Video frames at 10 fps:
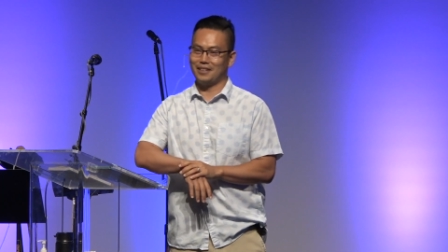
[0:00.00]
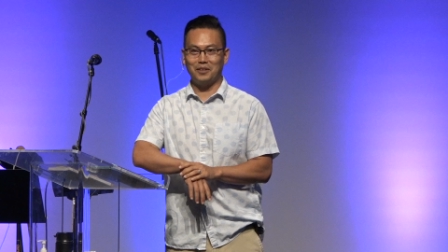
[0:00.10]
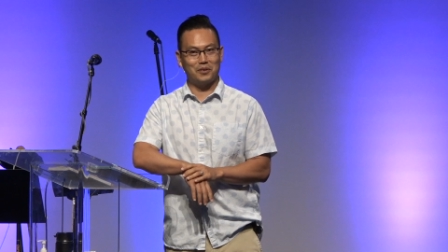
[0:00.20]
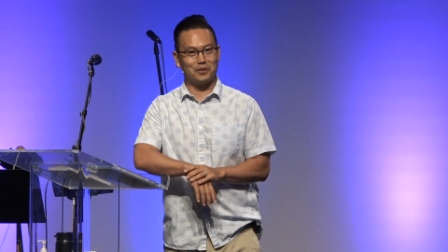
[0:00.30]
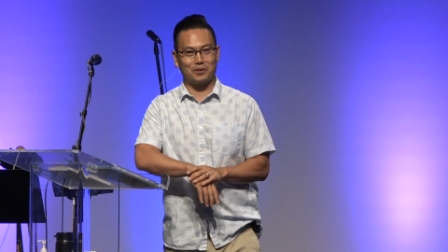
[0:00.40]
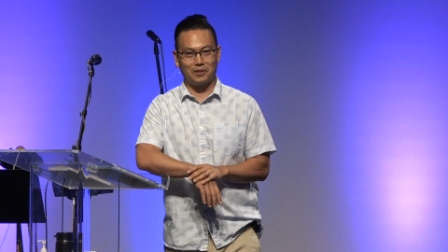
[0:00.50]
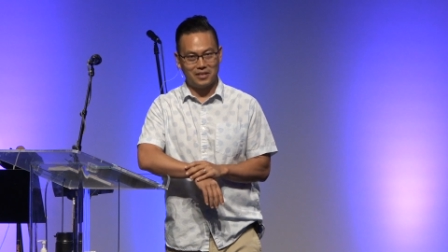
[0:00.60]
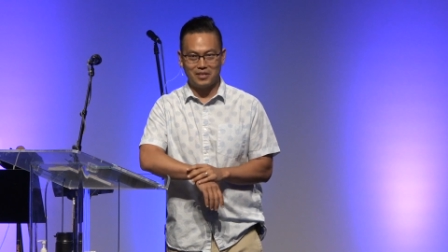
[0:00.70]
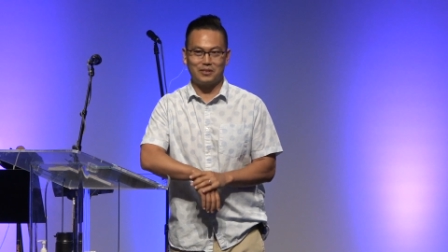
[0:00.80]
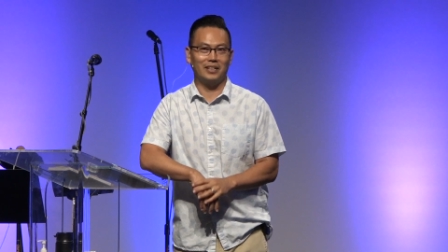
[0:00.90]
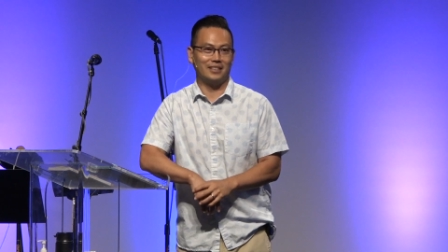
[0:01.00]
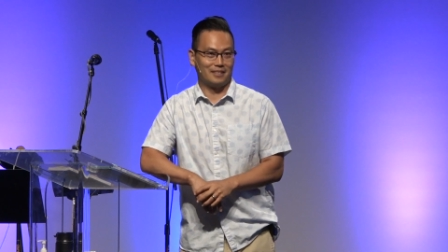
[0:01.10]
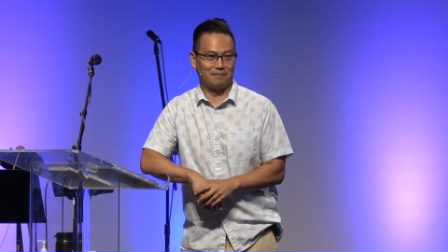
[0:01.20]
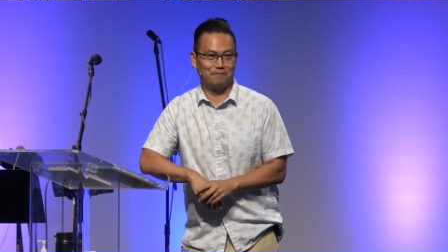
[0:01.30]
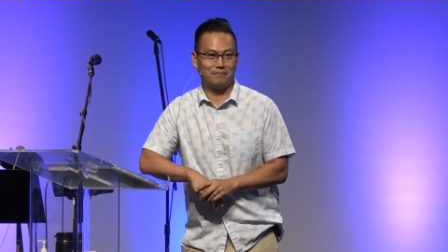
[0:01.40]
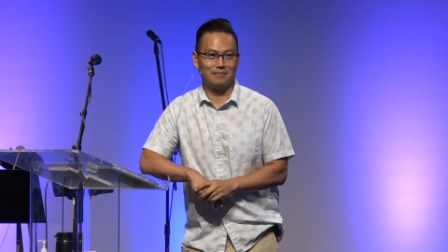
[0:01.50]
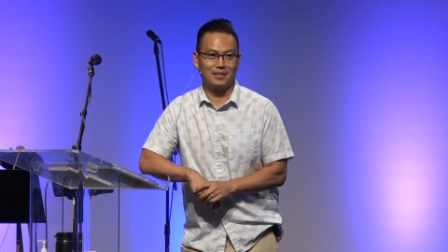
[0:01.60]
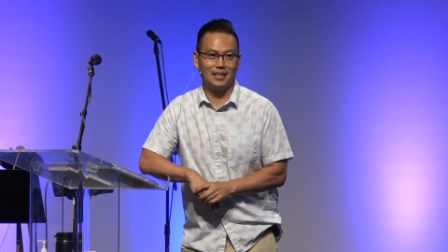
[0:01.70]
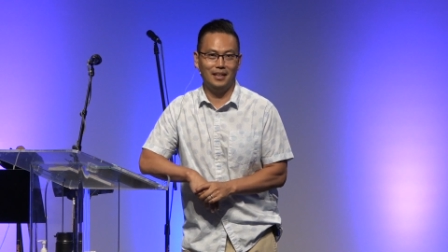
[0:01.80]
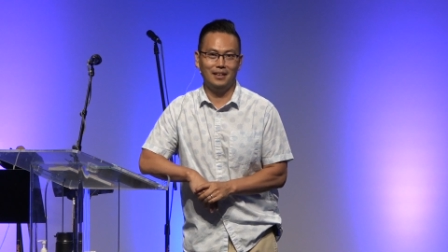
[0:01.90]
they go through crazy training,
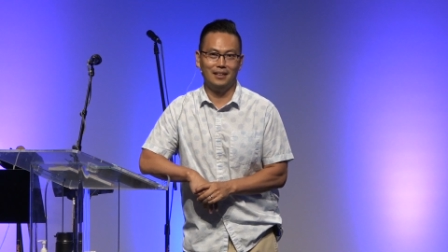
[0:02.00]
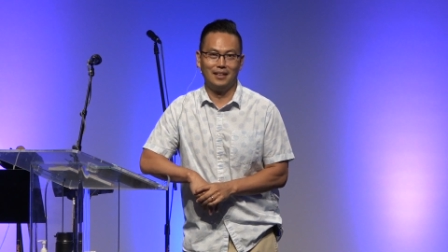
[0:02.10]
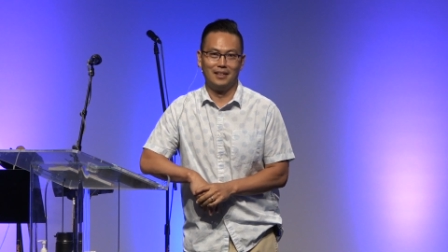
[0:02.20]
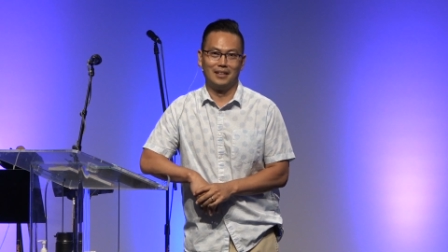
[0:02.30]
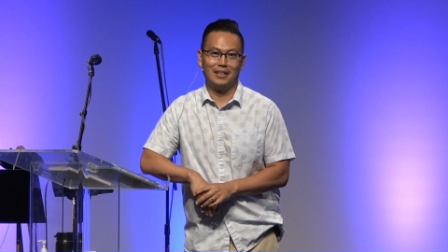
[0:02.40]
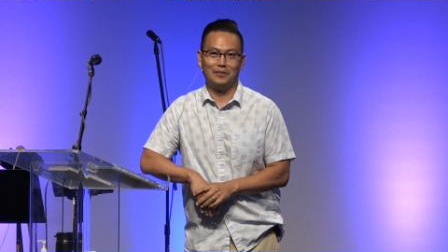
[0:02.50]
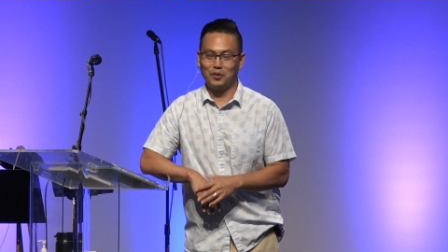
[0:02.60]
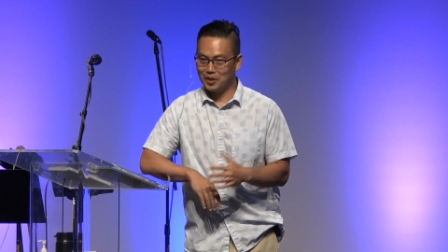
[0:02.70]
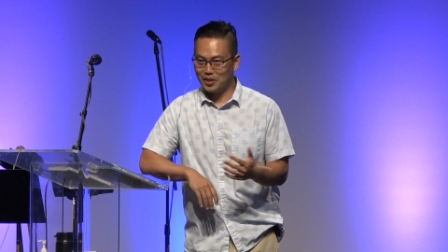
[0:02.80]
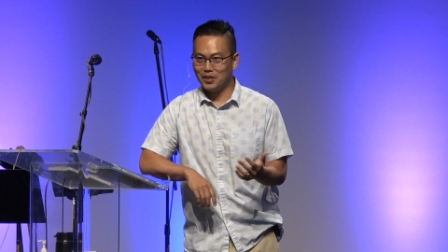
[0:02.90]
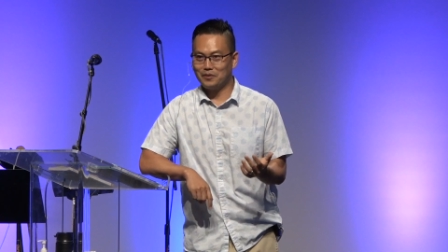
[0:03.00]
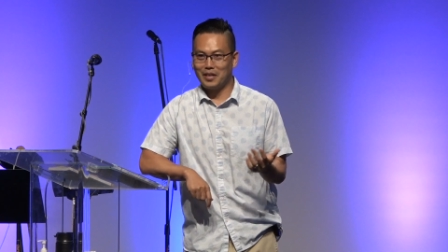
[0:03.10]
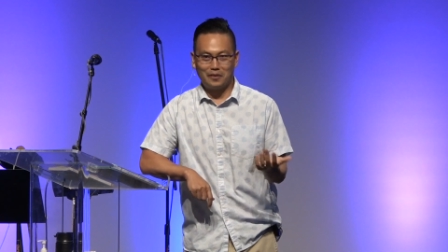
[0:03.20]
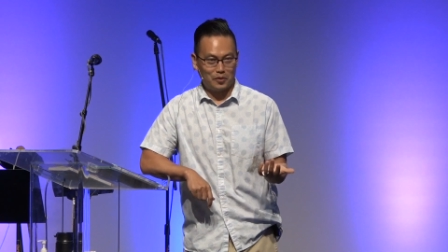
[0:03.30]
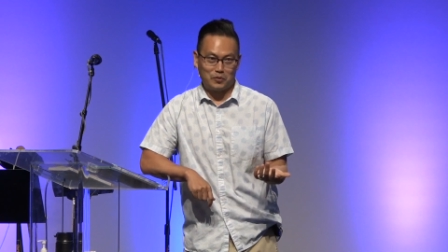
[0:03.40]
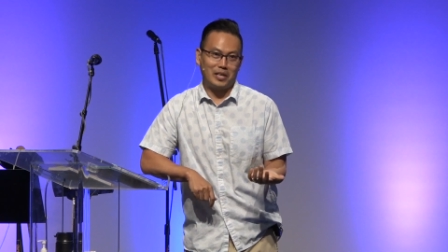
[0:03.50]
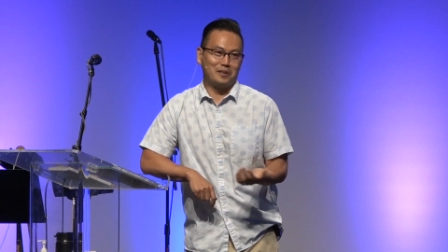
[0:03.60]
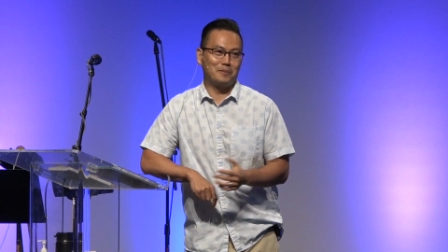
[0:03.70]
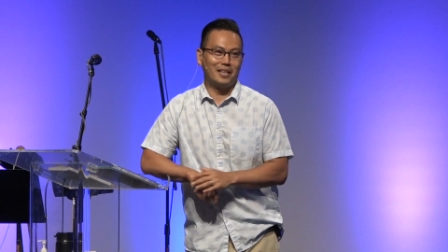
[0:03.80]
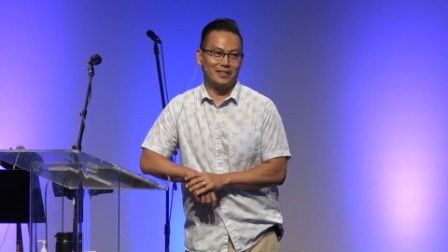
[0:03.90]
okay? I've only heard of it. I've read
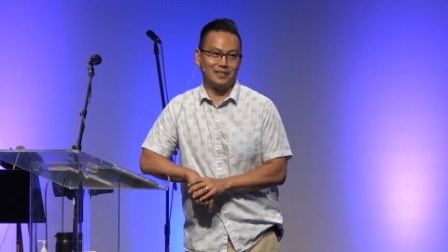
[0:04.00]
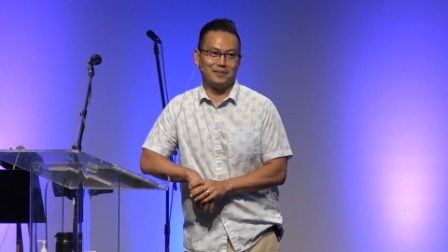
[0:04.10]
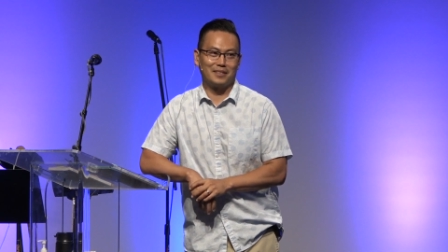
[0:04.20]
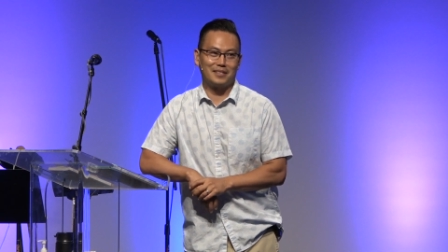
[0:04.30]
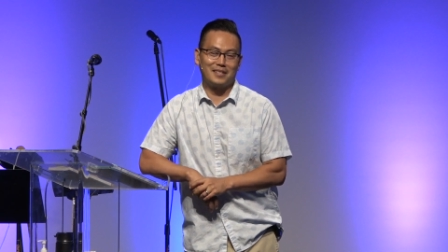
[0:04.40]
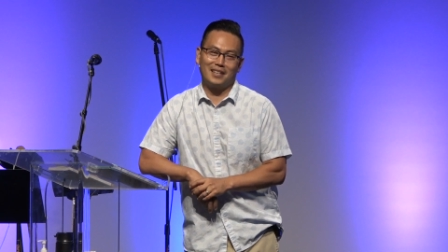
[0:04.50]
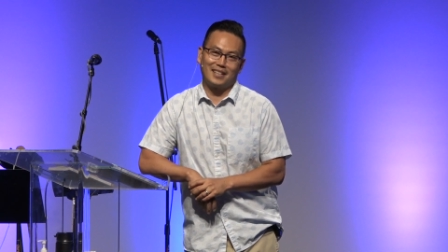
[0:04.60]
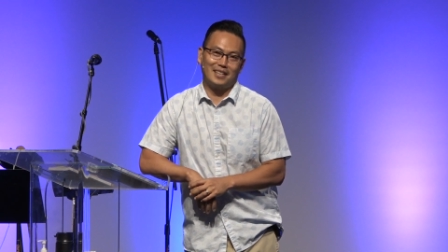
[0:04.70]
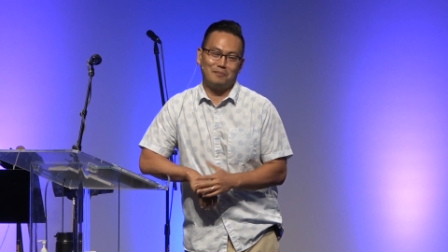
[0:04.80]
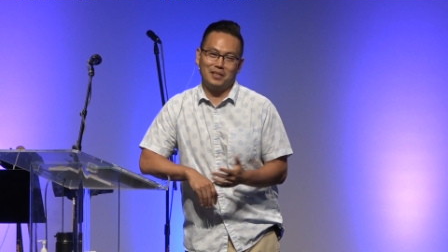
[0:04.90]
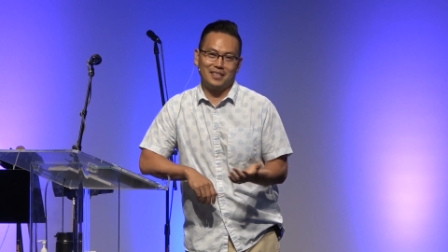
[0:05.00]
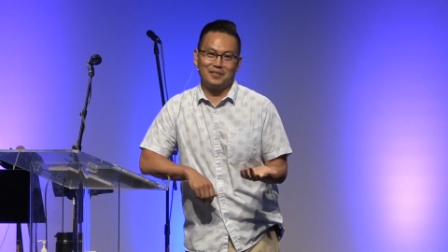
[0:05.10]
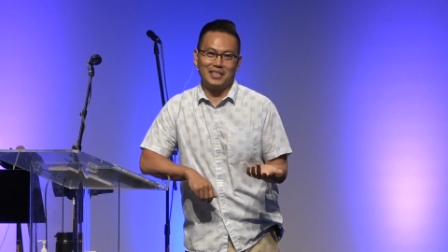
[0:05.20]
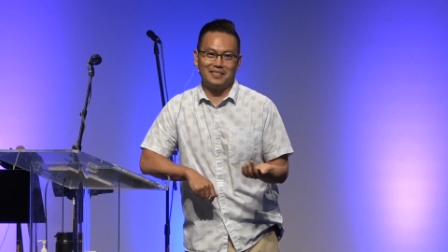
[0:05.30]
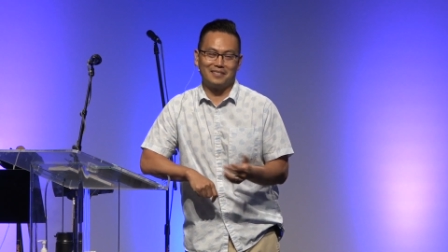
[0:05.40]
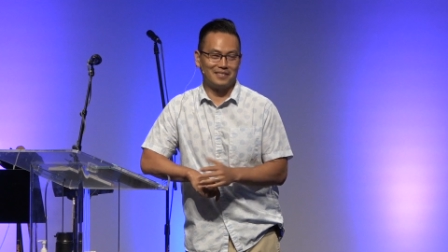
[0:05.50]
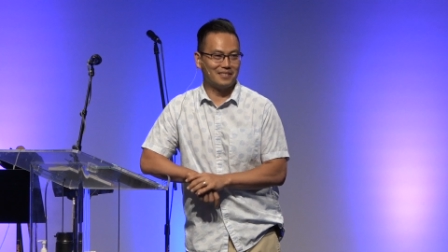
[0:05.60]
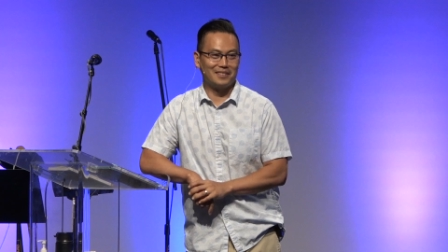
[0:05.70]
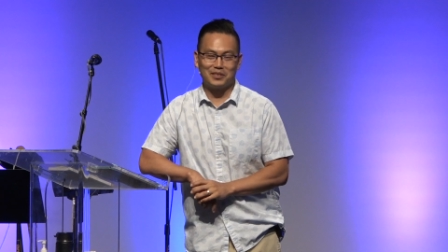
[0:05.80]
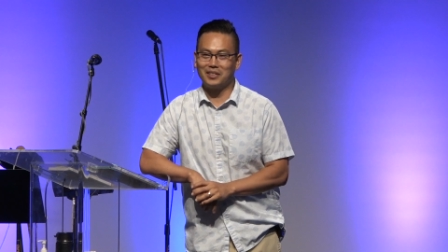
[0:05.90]
about it. It's like, I'm like, wow, they're,
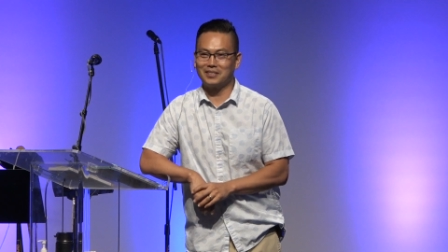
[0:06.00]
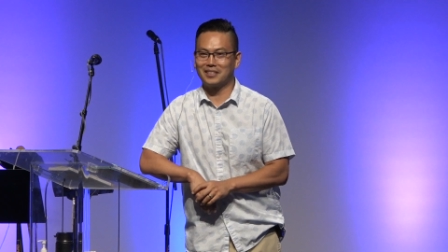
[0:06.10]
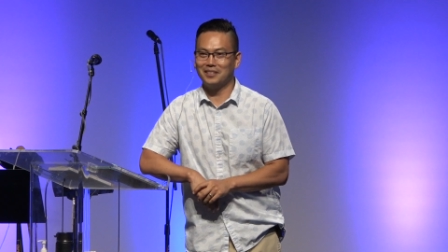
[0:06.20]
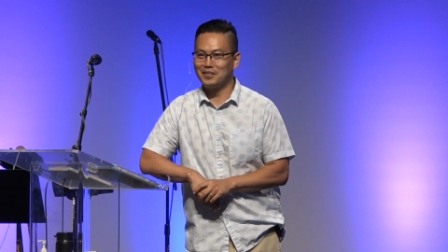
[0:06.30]
they're, trying to kill